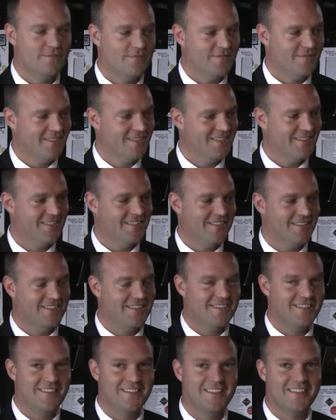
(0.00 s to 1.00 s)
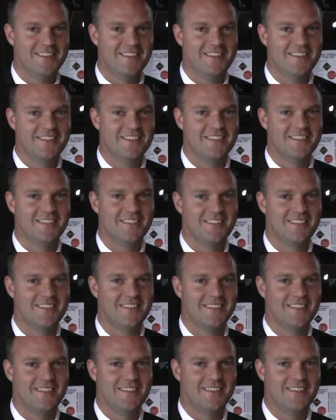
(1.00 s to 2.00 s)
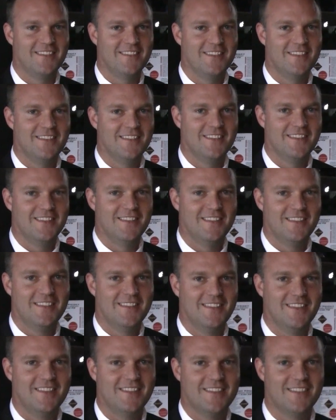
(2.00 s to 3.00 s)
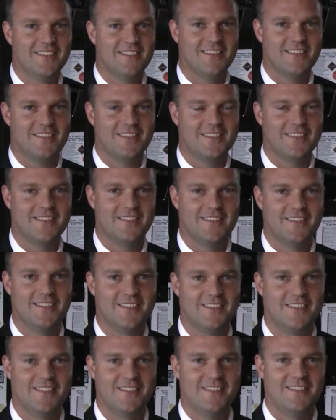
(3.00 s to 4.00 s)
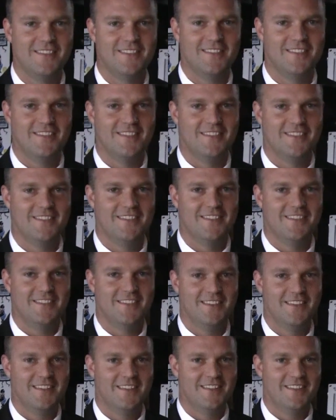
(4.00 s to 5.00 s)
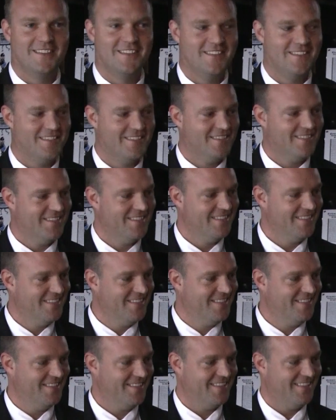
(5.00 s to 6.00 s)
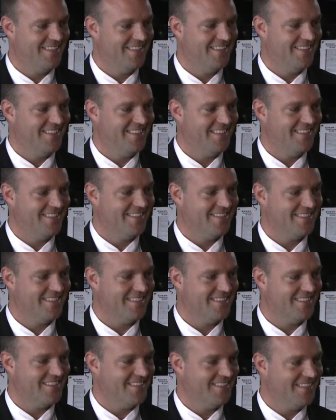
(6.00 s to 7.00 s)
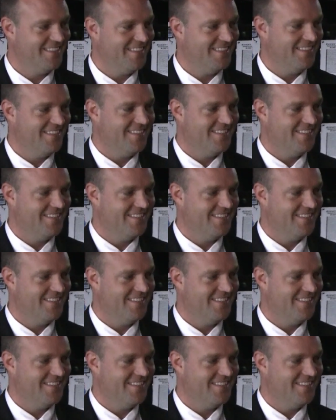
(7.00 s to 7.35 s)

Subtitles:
(not speaking)